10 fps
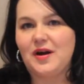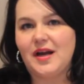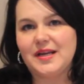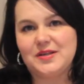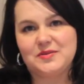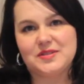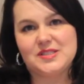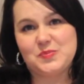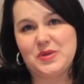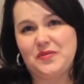I can only
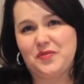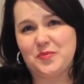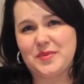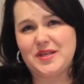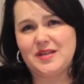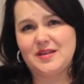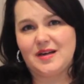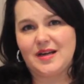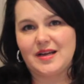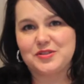speak for me.
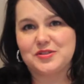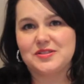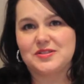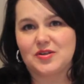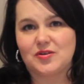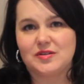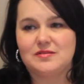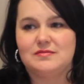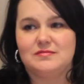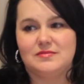I actually
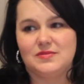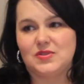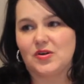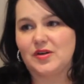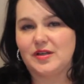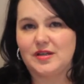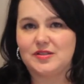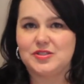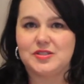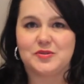started dark and
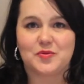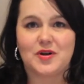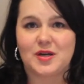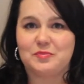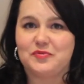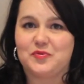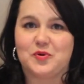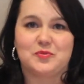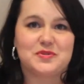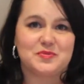edgy and erotic
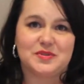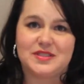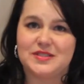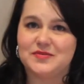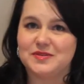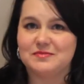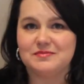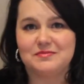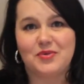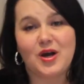before it was really even
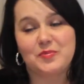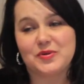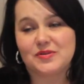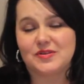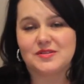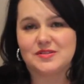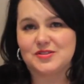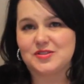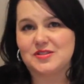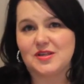popular. This
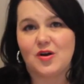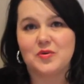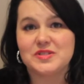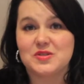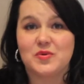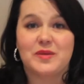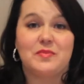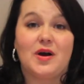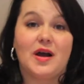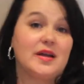is just always the way
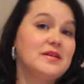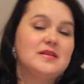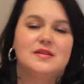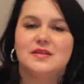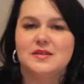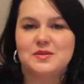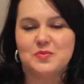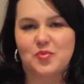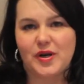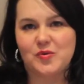my
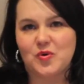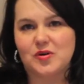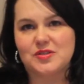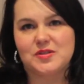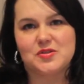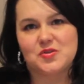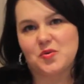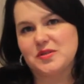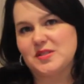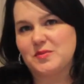brain works, and the
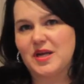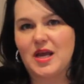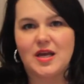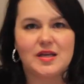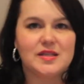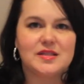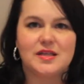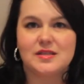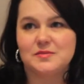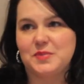stories in my head, and
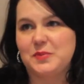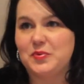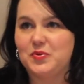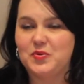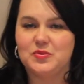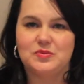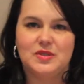the people who